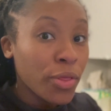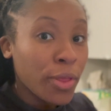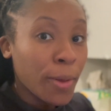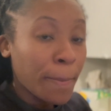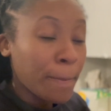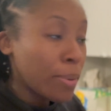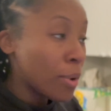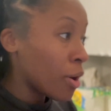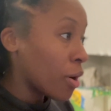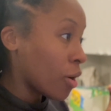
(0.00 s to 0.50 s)
the
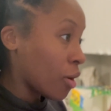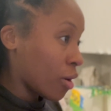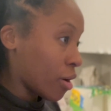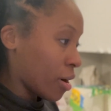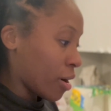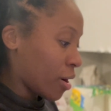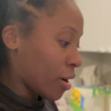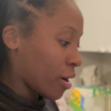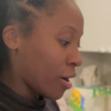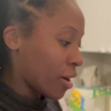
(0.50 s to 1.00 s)

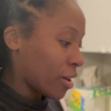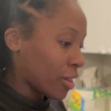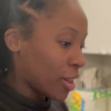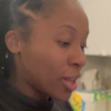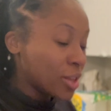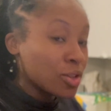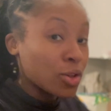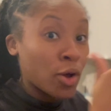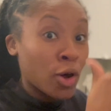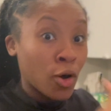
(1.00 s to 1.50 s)
part
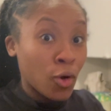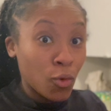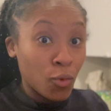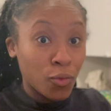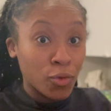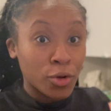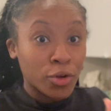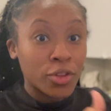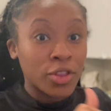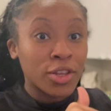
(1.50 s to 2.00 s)
that's
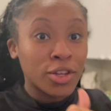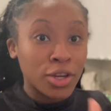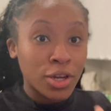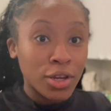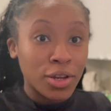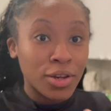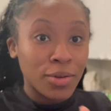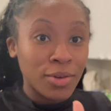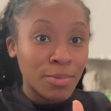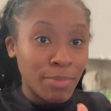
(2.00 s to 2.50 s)
over the
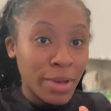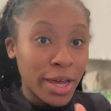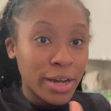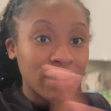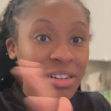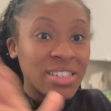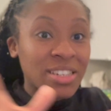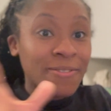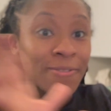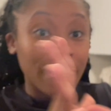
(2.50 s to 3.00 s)

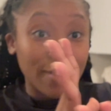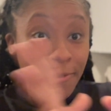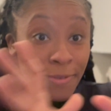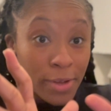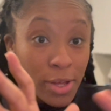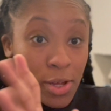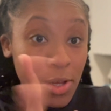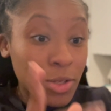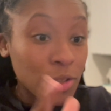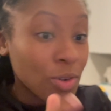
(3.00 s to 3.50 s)
batter, because if it
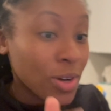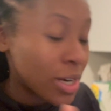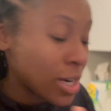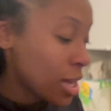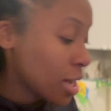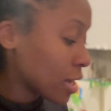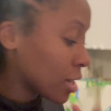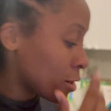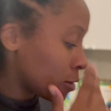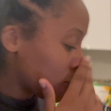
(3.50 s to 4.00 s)
falls or I
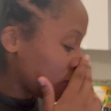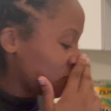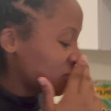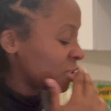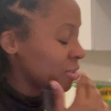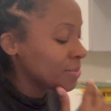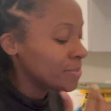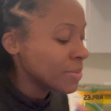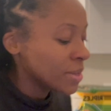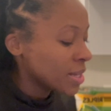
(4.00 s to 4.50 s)
knock it
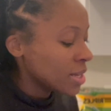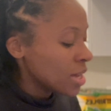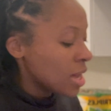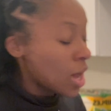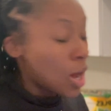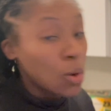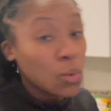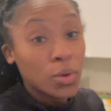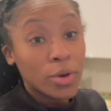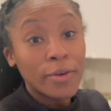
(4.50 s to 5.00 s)
over,
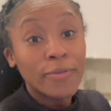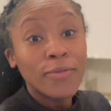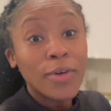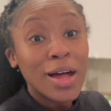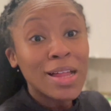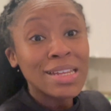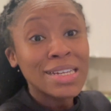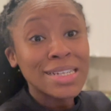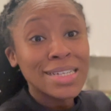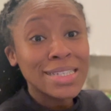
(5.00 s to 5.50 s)
I won't
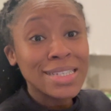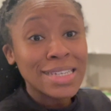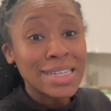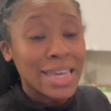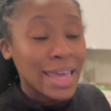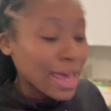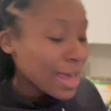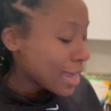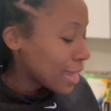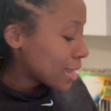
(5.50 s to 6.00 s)
fall into the
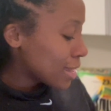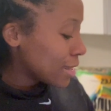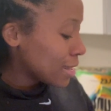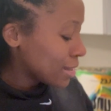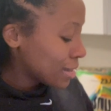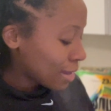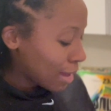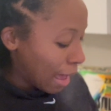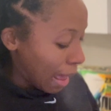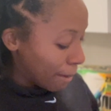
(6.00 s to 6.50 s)
cake.
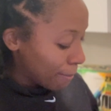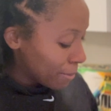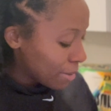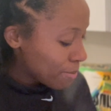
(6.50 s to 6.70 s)
I'll be